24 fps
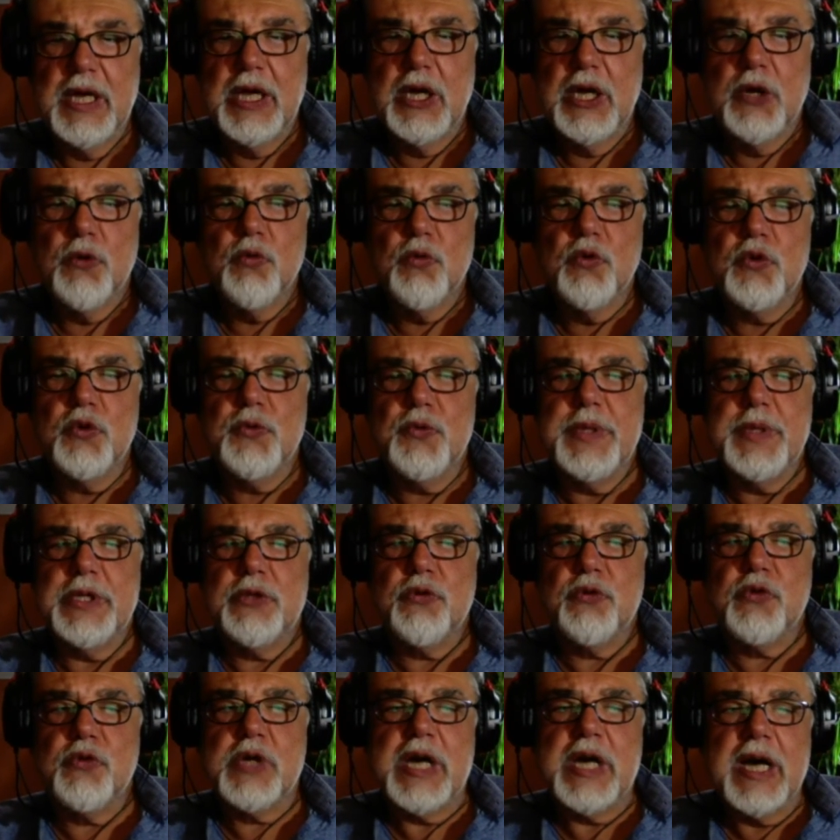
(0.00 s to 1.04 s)
would be to
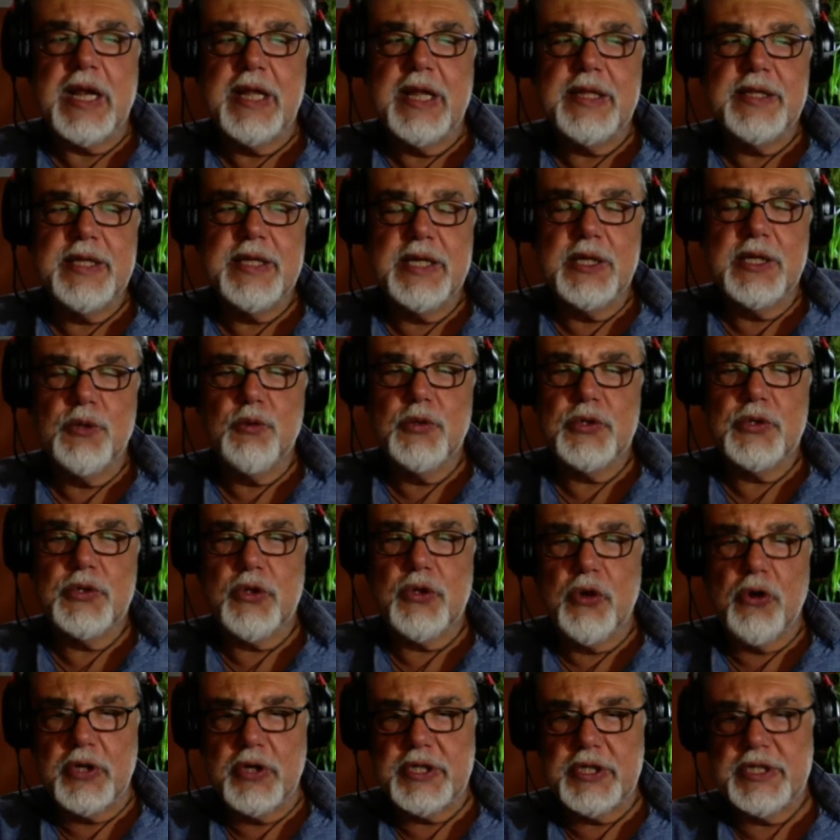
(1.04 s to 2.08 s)
cut a deal with
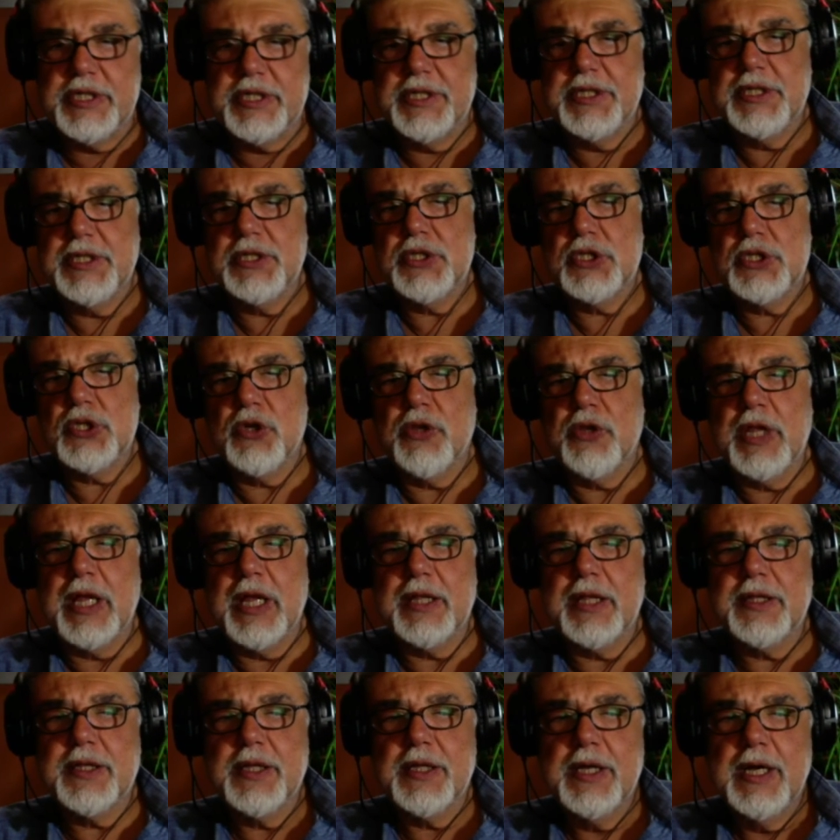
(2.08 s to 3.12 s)
Turkey so that